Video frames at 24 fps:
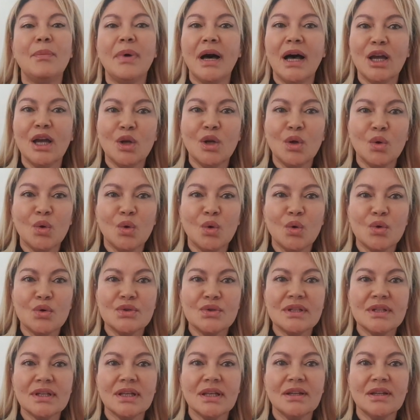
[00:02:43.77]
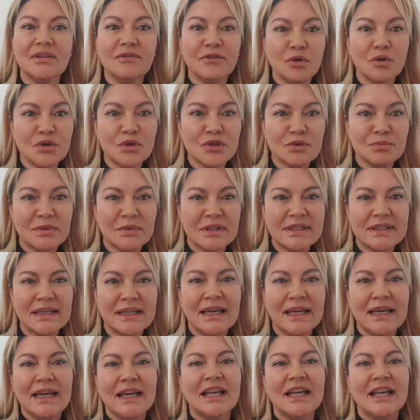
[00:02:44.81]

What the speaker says: bylaws enforcement.